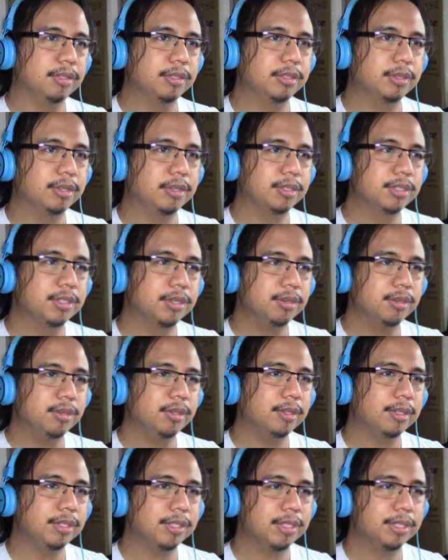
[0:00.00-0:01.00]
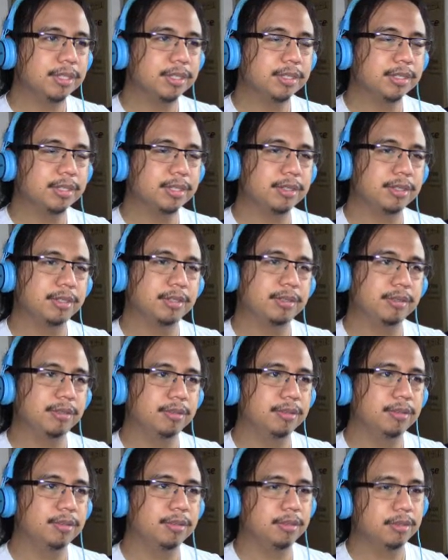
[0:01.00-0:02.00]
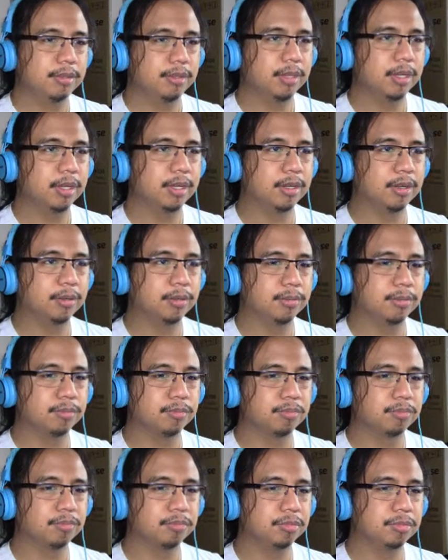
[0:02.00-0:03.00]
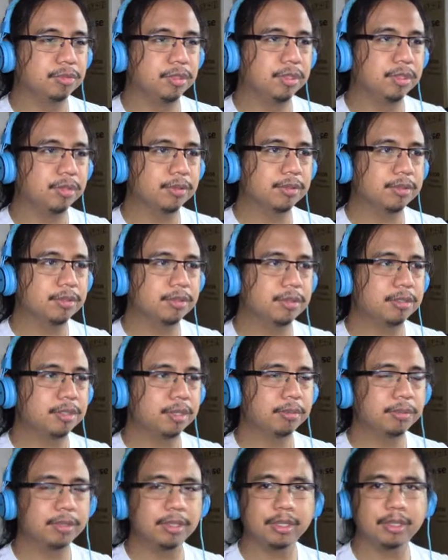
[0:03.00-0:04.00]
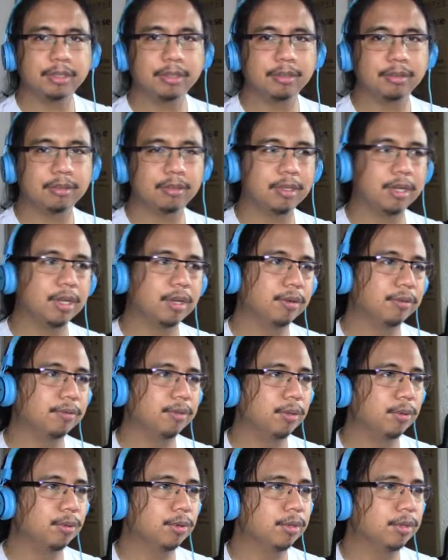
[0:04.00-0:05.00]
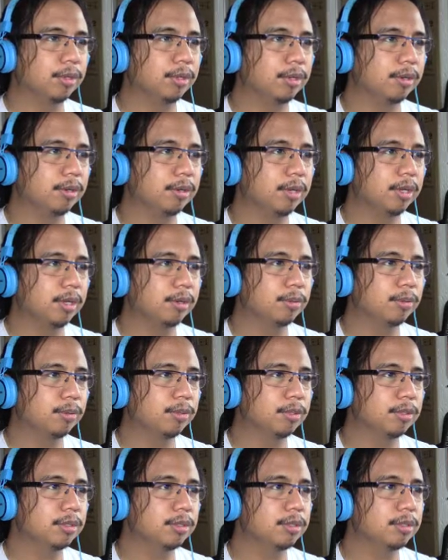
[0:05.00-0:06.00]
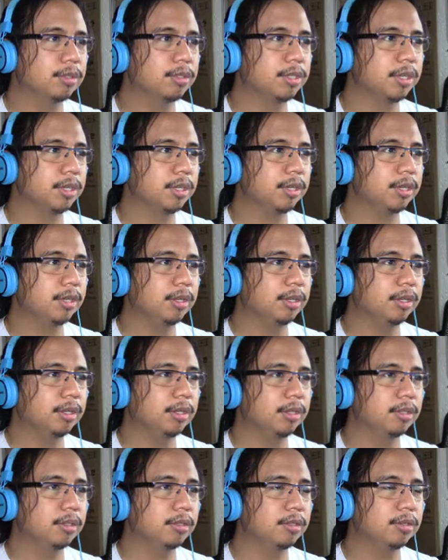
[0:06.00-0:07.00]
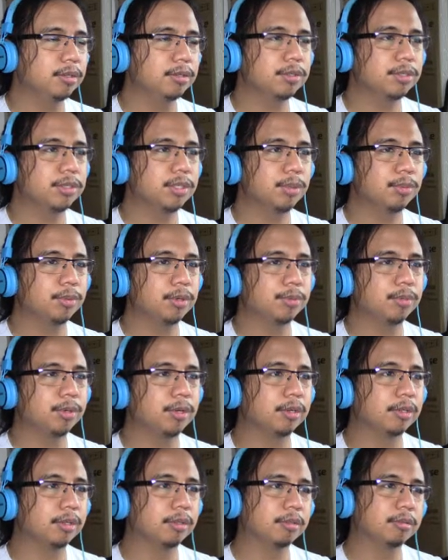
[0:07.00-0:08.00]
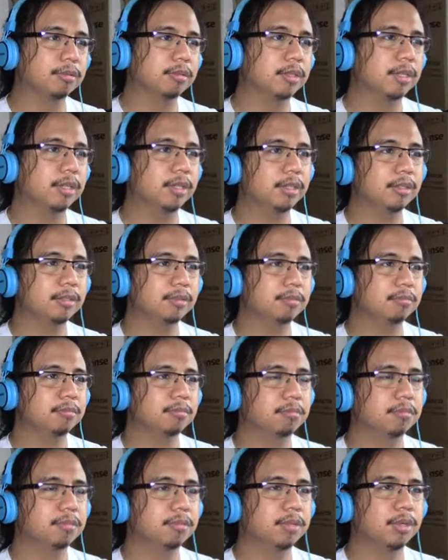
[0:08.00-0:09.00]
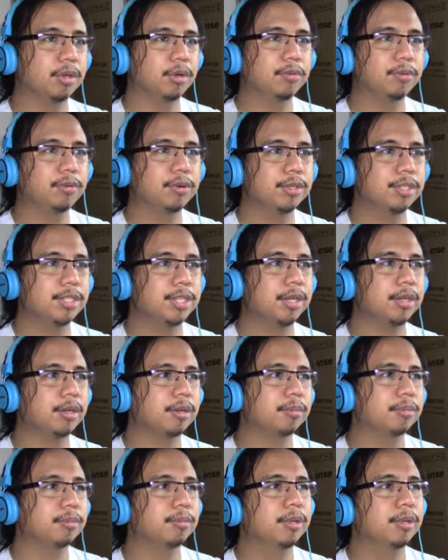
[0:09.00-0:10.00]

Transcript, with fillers: considering this is, um, you know, something out of the ordinary, I would say talk to someone about it. Uh, go for a checkup.